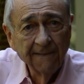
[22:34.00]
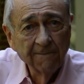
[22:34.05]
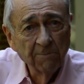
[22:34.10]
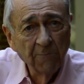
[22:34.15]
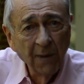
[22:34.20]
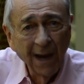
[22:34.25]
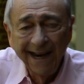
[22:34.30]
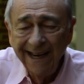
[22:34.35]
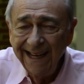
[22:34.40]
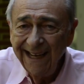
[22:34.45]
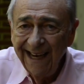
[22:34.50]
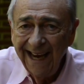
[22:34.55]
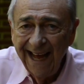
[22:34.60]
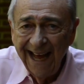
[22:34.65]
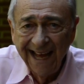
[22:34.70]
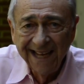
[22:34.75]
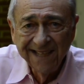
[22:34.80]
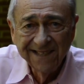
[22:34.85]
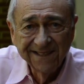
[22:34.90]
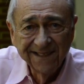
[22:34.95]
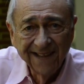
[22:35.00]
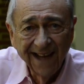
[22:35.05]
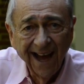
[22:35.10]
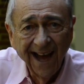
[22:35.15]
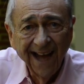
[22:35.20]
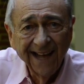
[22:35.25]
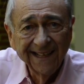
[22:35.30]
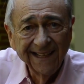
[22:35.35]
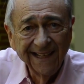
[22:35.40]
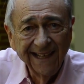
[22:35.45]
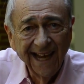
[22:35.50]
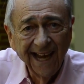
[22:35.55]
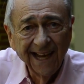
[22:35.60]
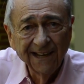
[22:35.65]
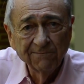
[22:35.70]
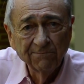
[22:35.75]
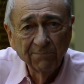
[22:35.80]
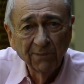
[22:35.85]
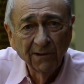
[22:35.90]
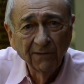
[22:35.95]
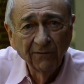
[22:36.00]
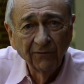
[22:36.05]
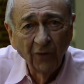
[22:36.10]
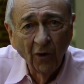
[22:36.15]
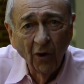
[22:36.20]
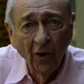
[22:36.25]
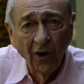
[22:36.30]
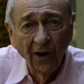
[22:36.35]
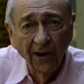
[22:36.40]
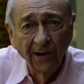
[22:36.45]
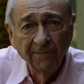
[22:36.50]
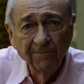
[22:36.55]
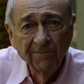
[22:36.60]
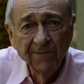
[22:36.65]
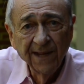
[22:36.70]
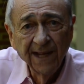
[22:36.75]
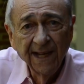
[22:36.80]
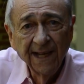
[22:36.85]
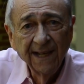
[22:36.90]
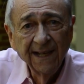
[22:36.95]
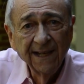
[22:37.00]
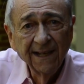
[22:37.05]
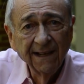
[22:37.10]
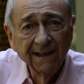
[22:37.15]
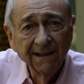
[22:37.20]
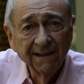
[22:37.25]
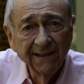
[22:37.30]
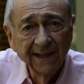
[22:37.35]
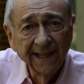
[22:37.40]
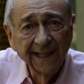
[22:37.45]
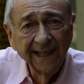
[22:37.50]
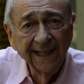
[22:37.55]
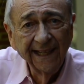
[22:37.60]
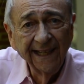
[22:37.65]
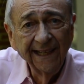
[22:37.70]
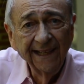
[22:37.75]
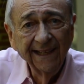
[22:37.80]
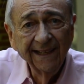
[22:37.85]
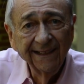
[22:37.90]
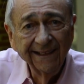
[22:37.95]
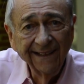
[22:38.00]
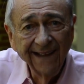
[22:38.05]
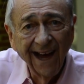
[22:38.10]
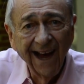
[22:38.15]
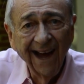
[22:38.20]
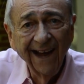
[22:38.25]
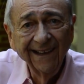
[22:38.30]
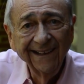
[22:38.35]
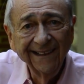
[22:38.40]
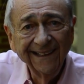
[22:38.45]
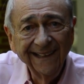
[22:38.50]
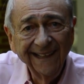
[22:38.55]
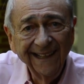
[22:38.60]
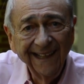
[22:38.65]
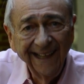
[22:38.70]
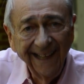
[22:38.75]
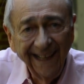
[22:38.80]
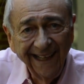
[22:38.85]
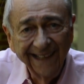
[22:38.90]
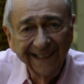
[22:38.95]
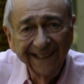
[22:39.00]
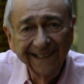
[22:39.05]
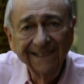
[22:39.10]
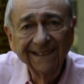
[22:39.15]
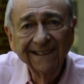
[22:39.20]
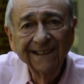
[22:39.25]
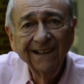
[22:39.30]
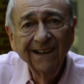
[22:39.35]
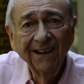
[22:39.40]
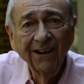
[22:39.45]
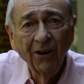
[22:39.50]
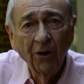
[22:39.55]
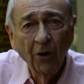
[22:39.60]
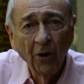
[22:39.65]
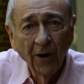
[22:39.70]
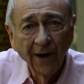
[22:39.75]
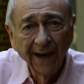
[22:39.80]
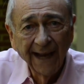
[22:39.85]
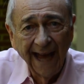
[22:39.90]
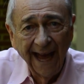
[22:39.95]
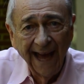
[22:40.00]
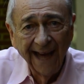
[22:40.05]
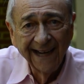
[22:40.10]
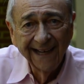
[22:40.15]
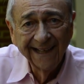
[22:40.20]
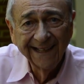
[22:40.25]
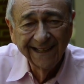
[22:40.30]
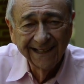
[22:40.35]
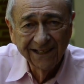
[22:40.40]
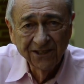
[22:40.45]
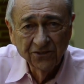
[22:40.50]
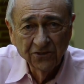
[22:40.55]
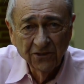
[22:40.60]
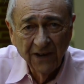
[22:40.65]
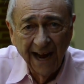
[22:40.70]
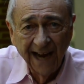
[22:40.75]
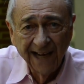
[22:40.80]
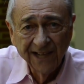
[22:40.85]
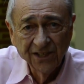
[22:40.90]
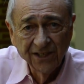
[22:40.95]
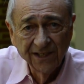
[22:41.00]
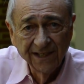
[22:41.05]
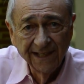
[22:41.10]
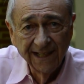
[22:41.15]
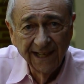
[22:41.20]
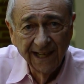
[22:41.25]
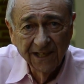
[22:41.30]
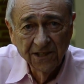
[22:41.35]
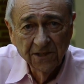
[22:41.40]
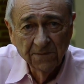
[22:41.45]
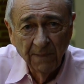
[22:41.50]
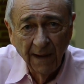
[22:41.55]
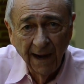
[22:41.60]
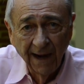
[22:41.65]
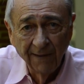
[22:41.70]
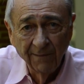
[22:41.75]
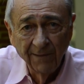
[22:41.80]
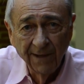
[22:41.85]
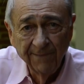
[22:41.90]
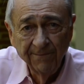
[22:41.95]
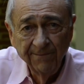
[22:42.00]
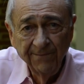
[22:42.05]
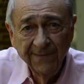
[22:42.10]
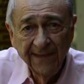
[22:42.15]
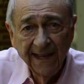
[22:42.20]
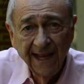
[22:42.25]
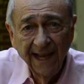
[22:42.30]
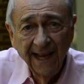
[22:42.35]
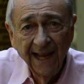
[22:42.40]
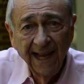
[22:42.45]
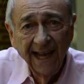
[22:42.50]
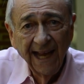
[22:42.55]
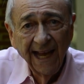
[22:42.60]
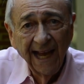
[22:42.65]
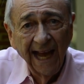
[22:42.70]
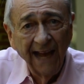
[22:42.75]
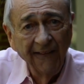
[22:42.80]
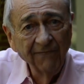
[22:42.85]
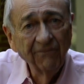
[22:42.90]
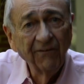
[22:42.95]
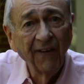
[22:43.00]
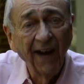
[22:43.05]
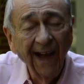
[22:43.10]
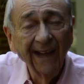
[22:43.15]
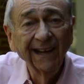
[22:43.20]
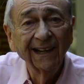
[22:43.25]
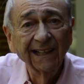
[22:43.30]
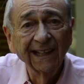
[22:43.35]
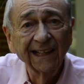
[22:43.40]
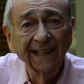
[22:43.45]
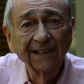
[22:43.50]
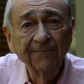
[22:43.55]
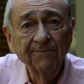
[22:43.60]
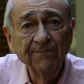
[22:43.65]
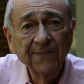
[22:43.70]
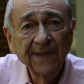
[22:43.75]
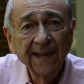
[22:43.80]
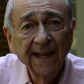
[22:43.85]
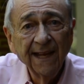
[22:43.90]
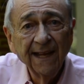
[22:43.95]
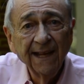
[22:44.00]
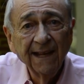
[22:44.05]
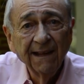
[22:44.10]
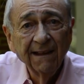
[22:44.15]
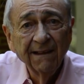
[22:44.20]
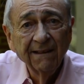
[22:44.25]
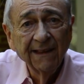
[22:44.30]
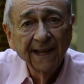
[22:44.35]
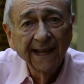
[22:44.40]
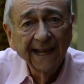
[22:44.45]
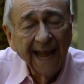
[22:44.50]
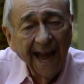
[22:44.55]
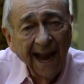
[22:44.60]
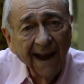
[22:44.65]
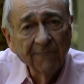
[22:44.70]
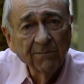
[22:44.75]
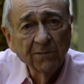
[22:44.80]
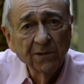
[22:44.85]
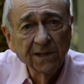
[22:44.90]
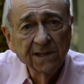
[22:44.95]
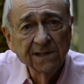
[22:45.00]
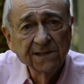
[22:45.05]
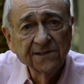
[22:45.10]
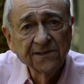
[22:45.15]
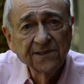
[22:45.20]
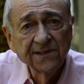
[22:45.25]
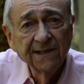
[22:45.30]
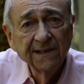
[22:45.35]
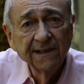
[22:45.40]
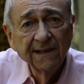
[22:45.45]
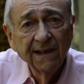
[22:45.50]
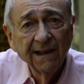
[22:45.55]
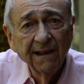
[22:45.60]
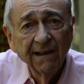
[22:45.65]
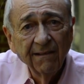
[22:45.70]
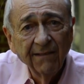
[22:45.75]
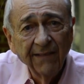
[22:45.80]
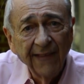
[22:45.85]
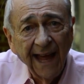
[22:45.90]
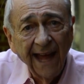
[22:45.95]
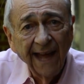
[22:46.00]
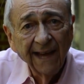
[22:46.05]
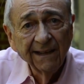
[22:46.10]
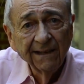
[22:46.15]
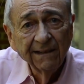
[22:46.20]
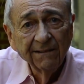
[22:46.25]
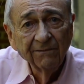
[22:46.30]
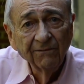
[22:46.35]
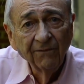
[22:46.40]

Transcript: But it has not yet performed the non-heated organic extraction experiment. And finally, the cameras that